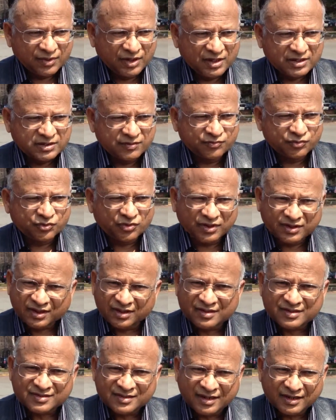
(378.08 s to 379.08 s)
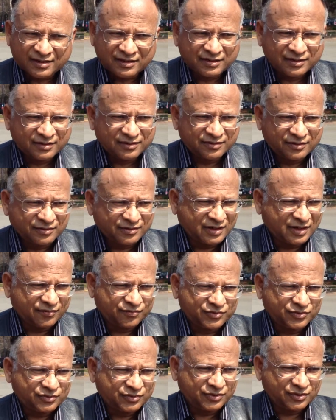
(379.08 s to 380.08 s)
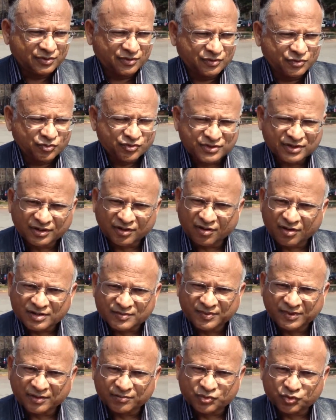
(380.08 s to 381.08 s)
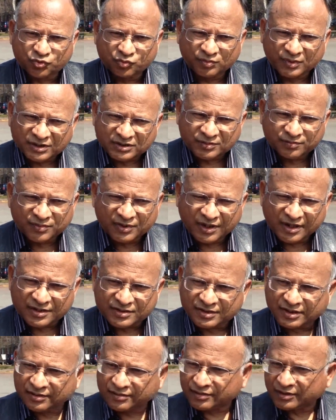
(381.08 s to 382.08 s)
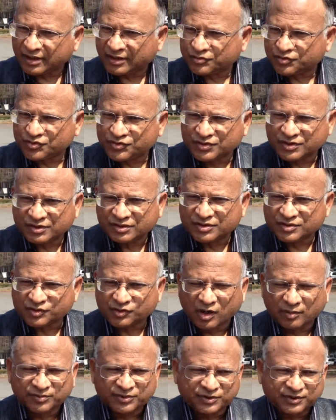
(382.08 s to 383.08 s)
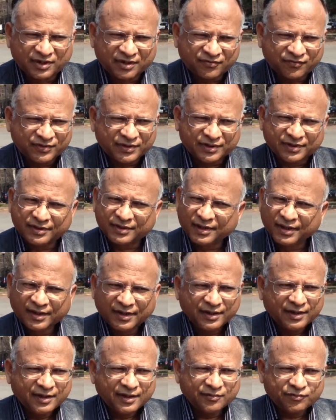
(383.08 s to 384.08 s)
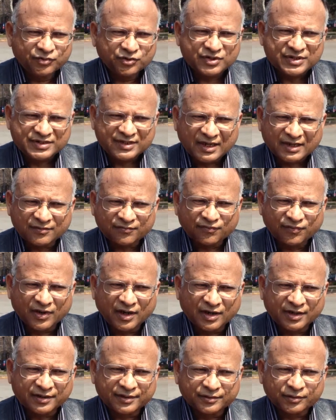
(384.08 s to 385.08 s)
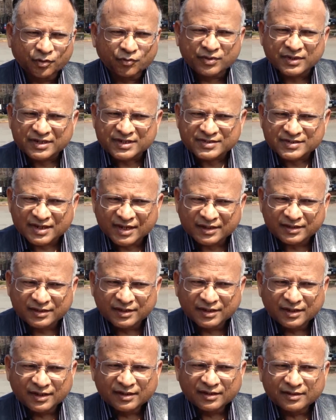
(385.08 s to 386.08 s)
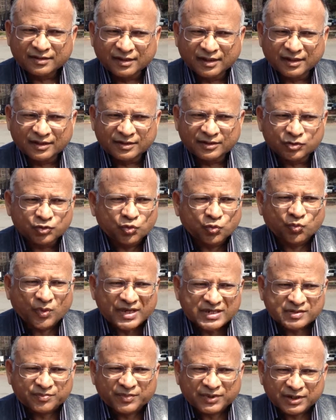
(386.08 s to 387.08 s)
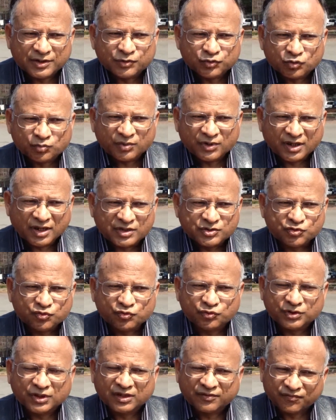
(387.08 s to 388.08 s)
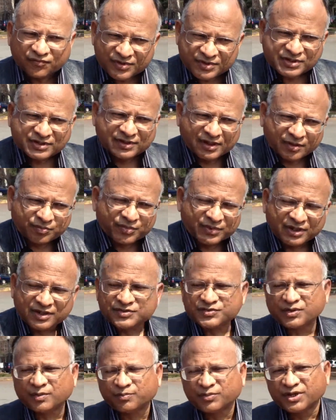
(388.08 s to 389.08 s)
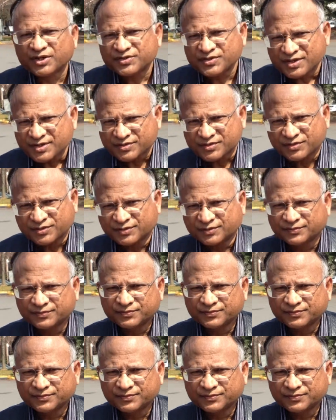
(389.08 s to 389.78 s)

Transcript: Because if you do under design, you have to, user cost become too much because as you see, they stop the traffic. If you design for over design, then you waste money too because you could invest that money in someplace else.